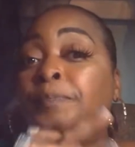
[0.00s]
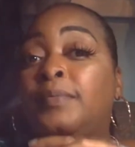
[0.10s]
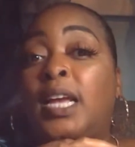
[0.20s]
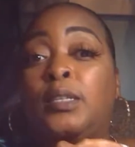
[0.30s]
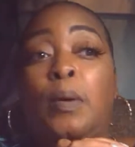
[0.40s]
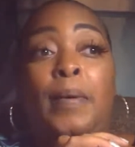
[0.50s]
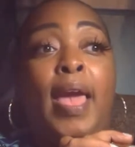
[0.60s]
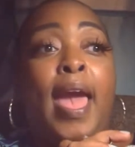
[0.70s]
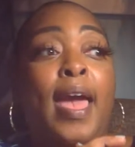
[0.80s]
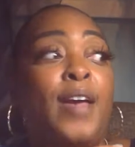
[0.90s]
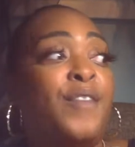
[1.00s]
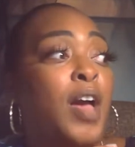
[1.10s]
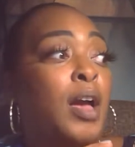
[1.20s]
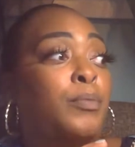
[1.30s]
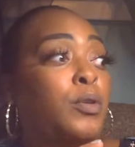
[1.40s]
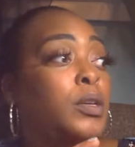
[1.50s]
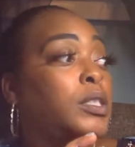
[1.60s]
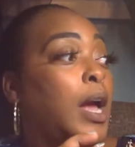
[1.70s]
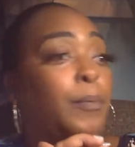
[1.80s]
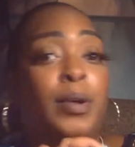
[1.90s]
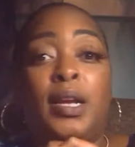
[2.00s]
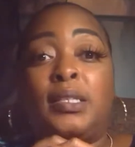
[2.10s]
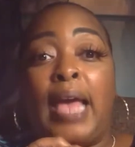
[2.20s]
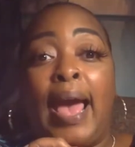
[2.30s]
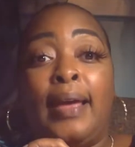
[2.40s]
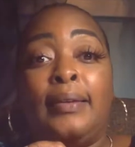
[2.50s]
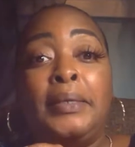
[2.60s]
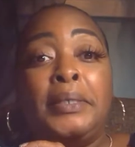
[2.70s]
That's what we have. You can shop with us at